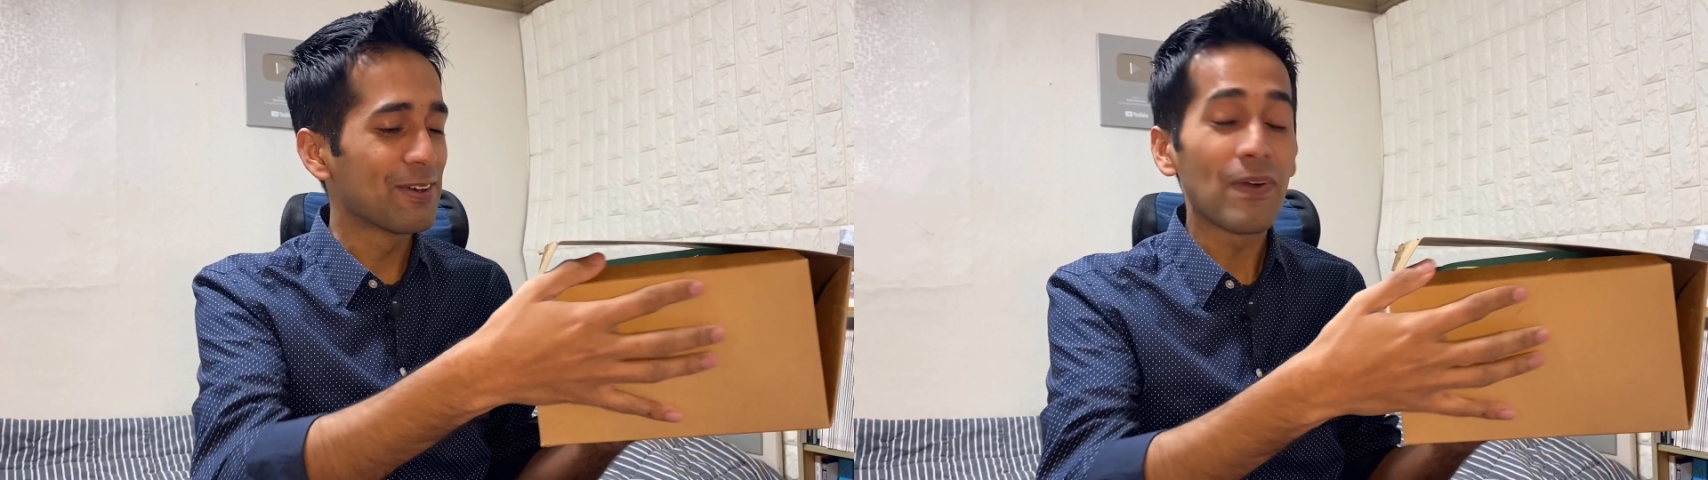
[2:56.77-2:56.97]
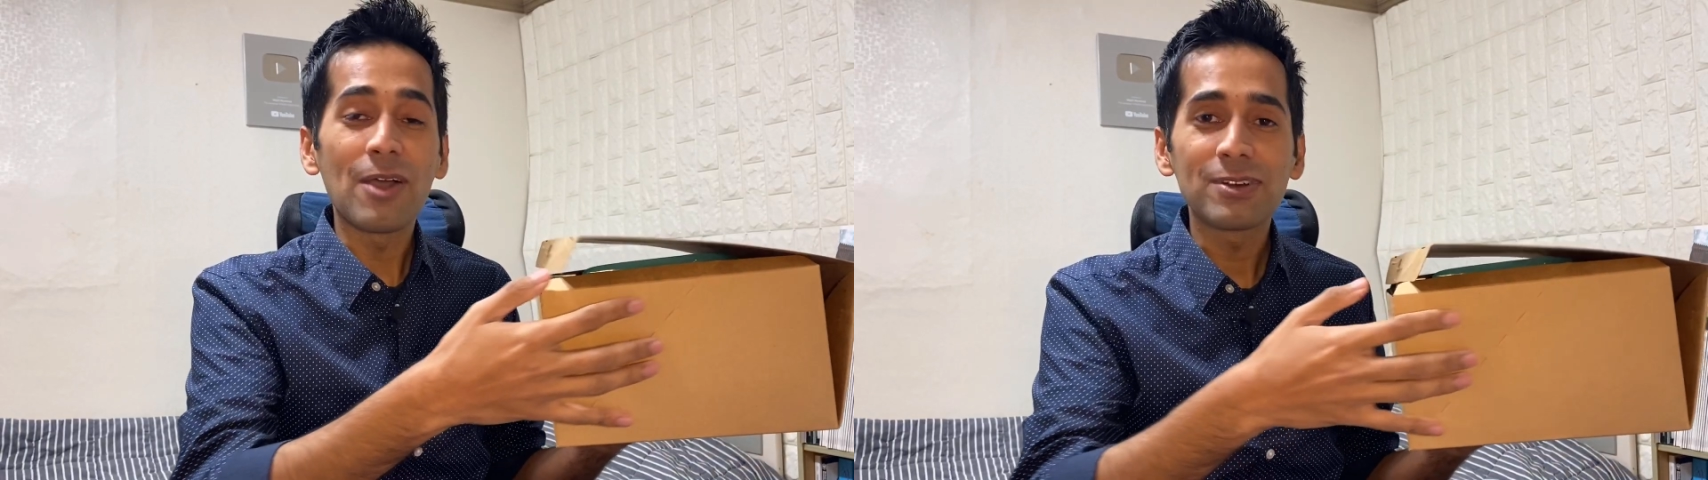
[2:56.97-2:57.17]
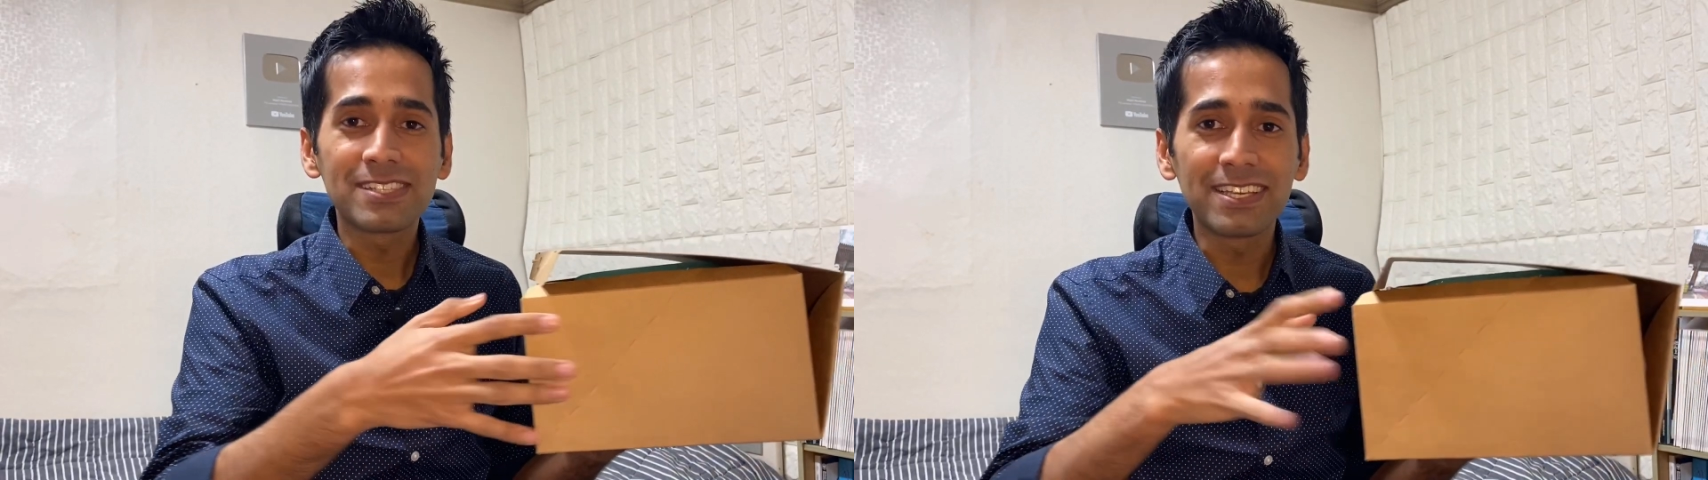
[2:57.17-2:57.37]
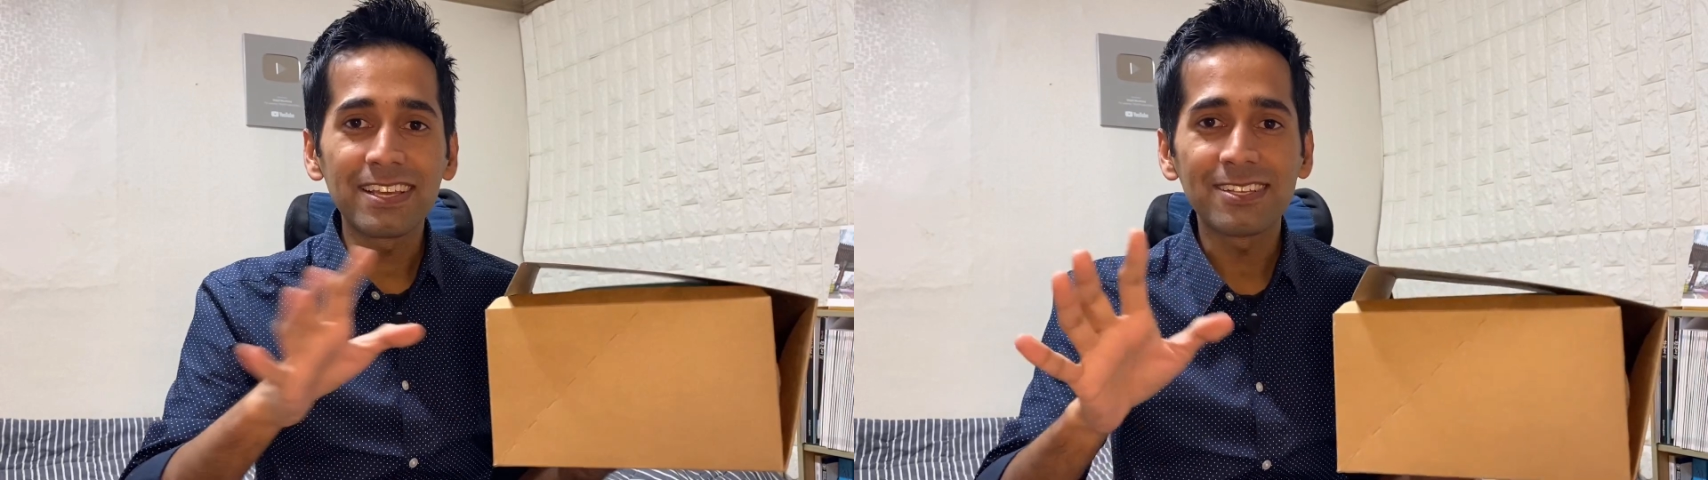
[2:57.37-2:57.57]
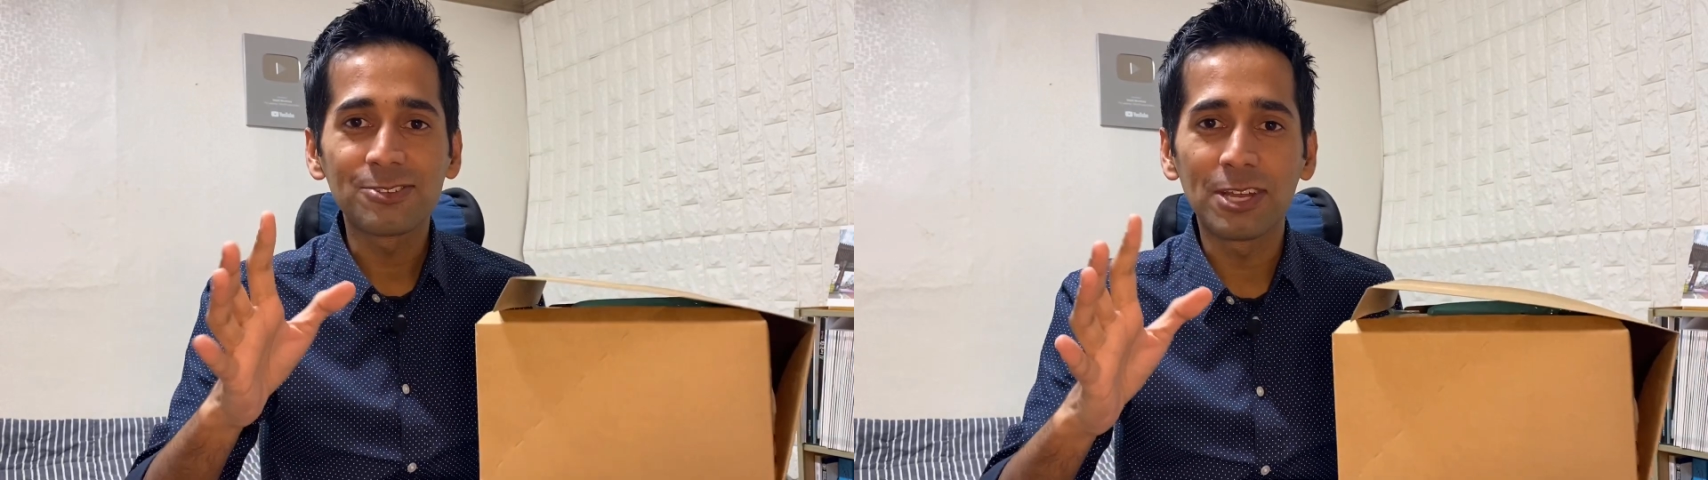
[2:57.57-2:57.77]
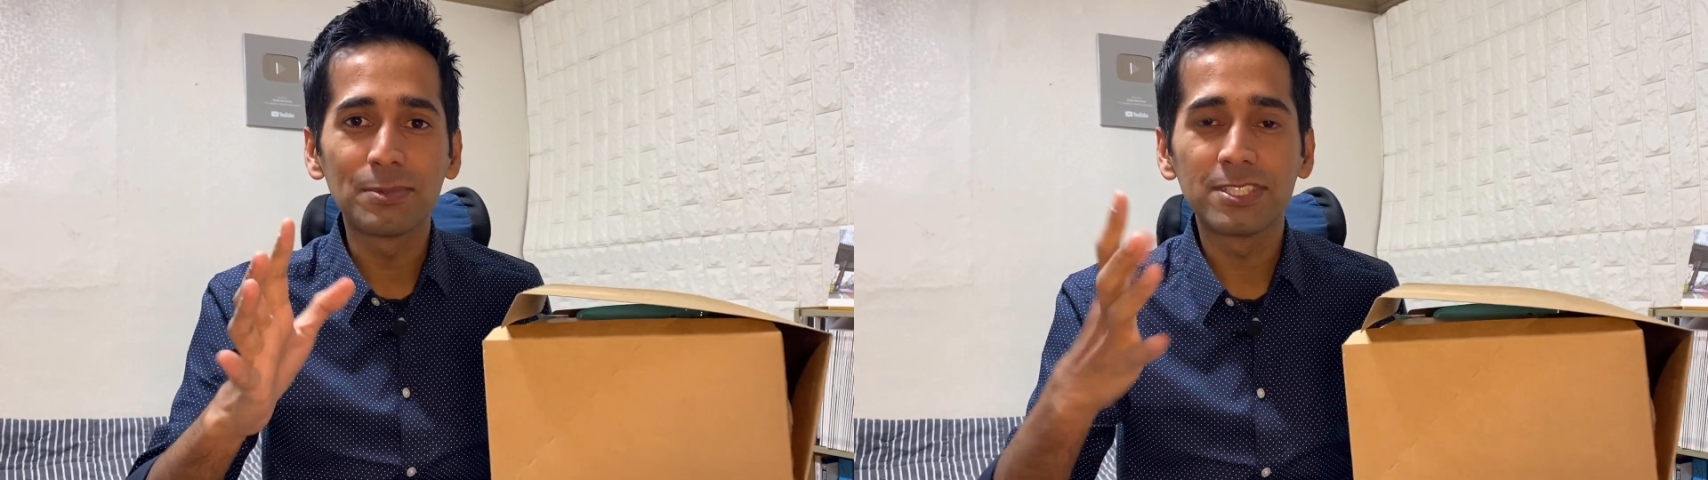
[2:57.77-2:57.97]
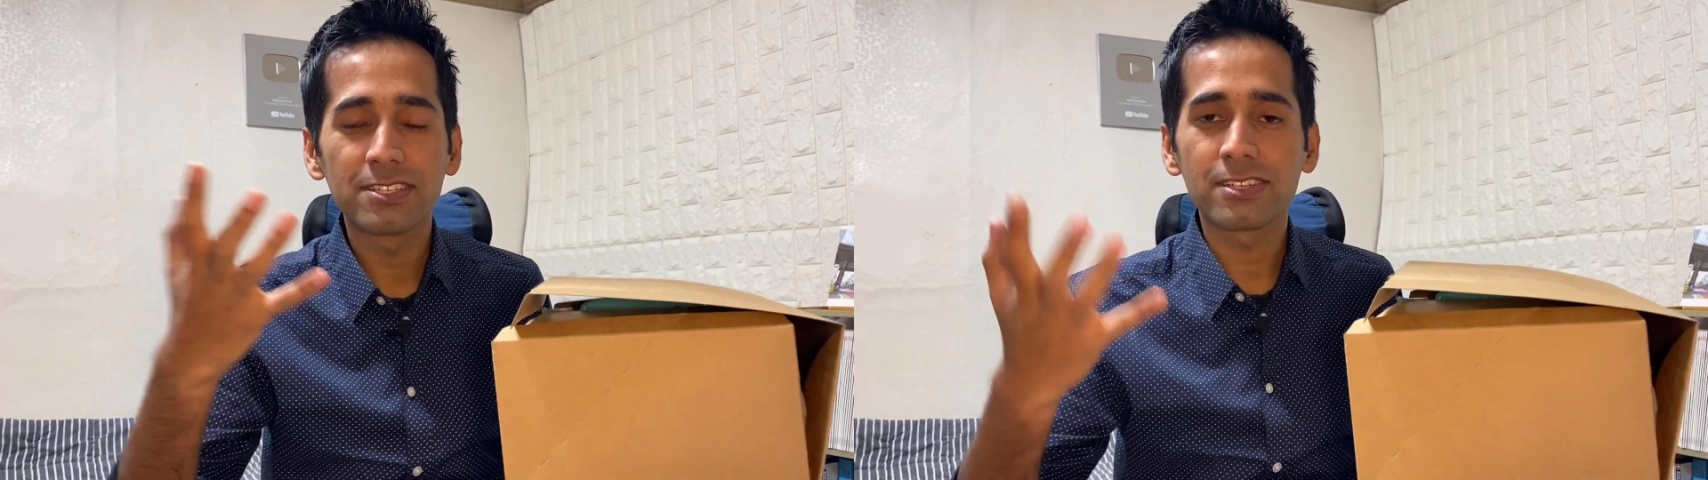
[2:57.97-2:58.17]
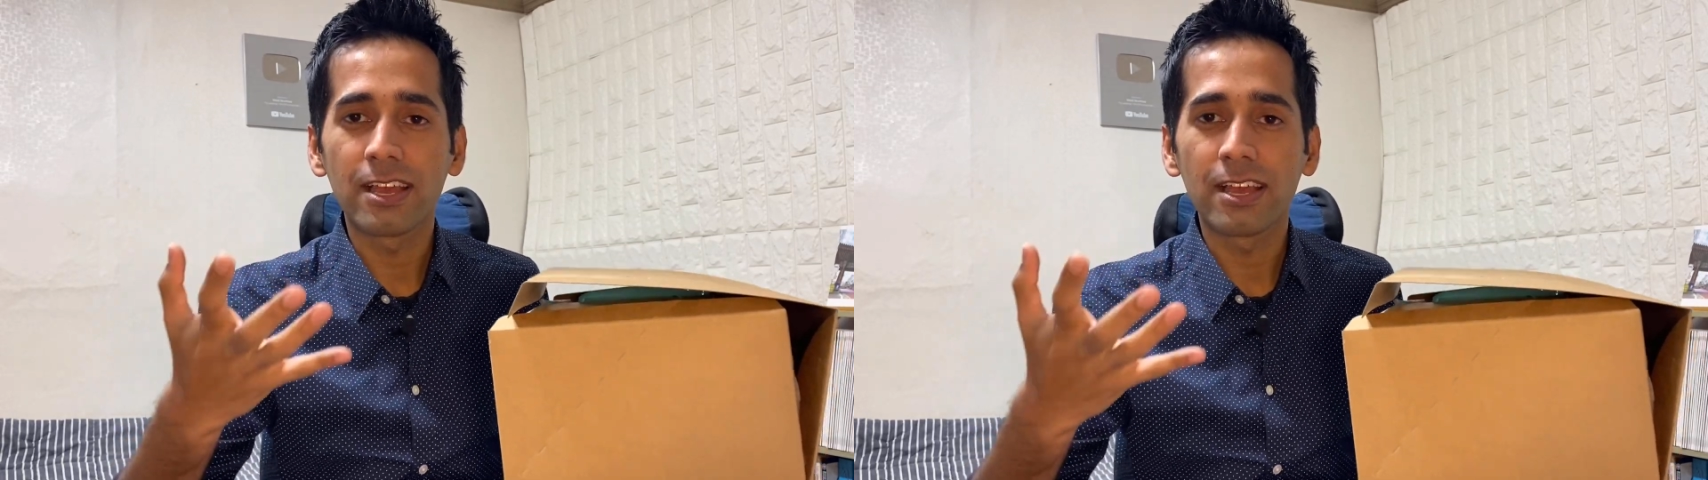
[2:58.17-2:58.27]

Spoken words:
I was thinking it's gonna be just